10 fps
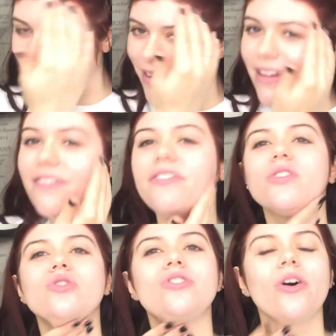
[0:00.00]
It
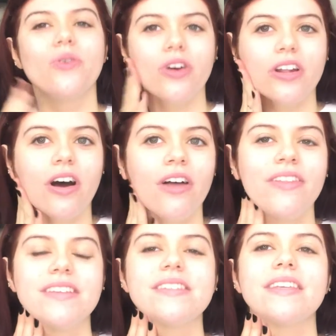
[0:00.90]
feels so good on
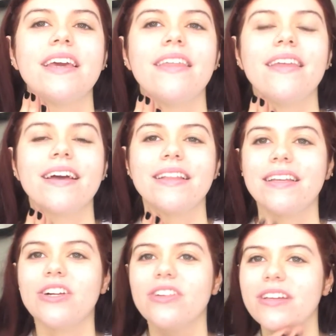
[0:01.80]
the skin.
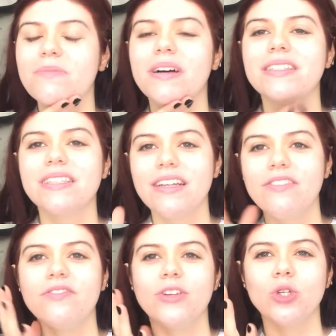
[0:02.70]
Literally my skin
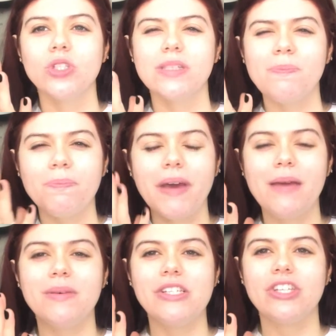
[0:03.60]
feels
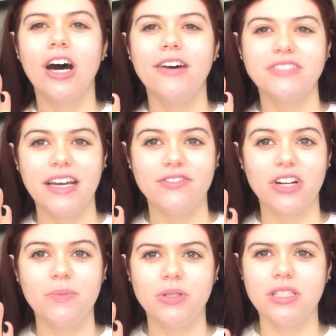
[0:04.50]
baby soft after
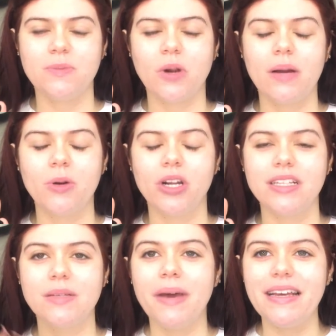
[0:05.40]
I put this primer on.
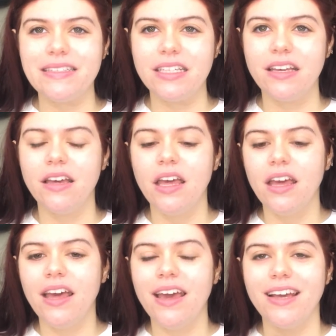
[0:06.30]
It's amazing.
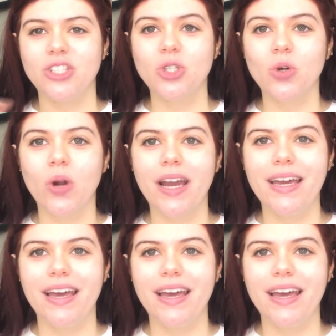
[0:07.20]
It's great.